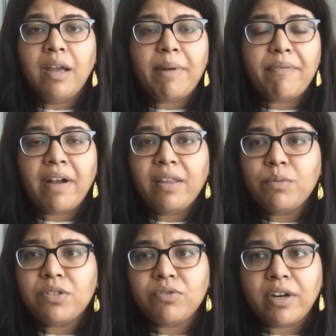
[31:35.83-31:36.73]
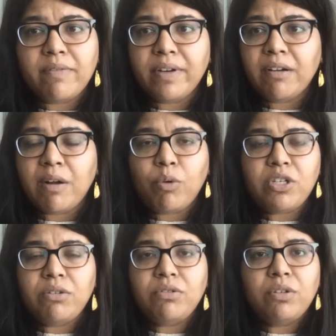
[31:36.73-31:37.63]
My father was trying to figure out, what
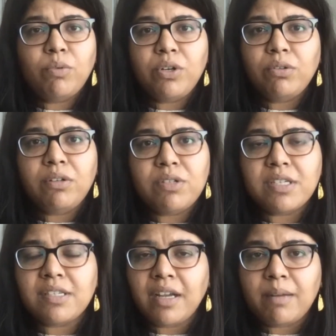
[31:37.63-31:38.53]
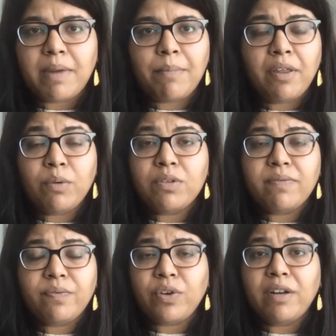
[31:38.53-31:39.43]
do you do when you lose a son? My mother
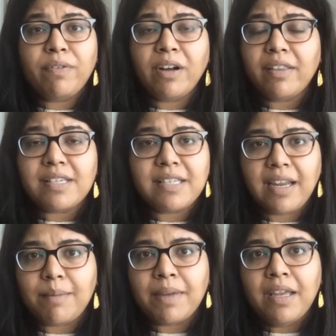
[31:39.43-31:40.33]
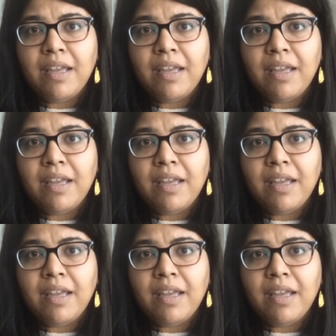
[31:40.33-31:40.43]
was trying to figure out the same.